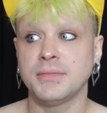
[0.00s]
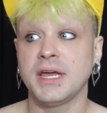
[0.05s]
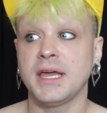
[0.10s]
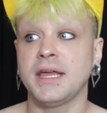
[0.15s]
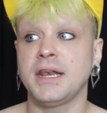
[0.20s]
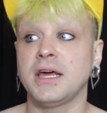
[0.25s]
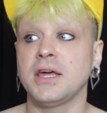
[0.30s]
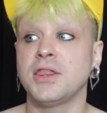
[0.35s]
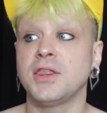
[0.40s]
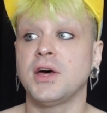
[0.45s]

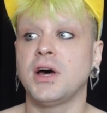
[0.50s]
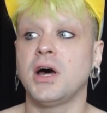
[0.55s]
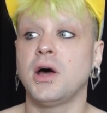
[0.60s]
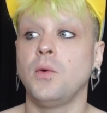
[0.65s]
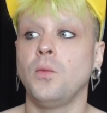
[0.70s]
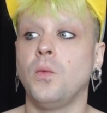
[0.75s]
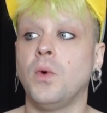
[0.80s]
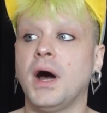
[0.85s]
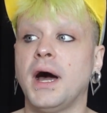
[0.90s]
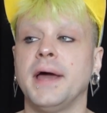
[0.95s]
and I
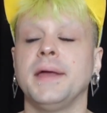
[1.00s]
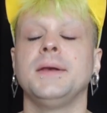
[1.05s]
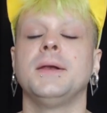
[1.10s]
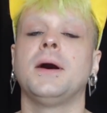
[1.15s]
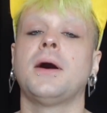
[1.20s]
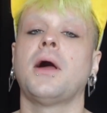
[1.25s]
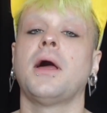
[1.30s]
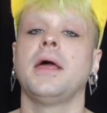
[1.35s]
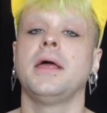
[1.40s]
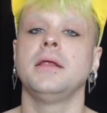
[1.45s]
thought, why
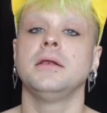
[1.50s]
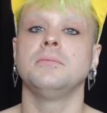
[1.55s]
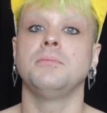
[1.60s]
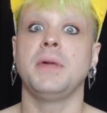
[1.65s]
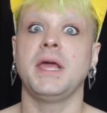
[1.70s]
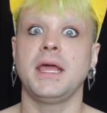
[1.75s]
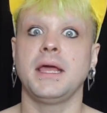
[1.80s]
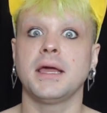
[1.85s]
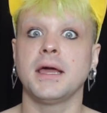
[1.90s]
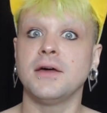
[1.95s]
not
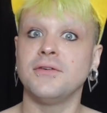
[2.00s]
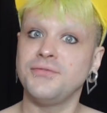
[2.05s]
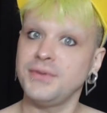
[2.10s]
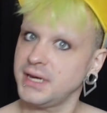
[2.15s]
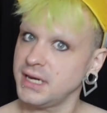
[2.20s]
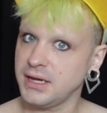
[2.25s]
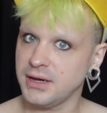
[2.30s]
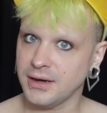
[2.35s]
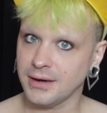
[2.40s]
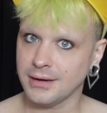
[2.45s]
make a
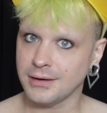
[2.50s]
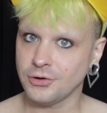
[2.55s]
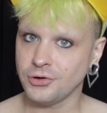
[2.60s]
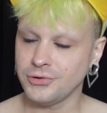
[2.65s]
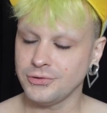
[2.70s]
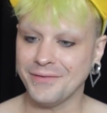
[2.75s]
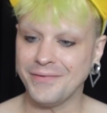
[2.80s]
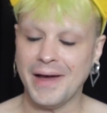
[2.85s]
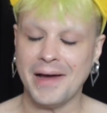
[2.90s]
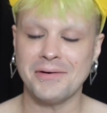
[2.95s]
video
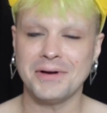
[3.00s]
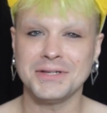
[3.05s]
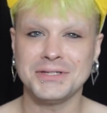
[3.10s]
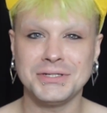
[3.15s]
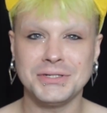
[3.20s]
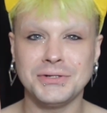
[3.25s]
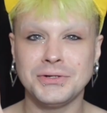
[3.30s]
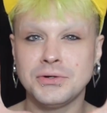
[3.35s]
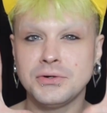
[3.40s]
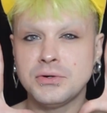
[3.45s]
of how I
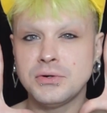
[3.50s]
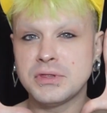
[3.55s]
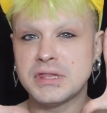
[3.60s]
do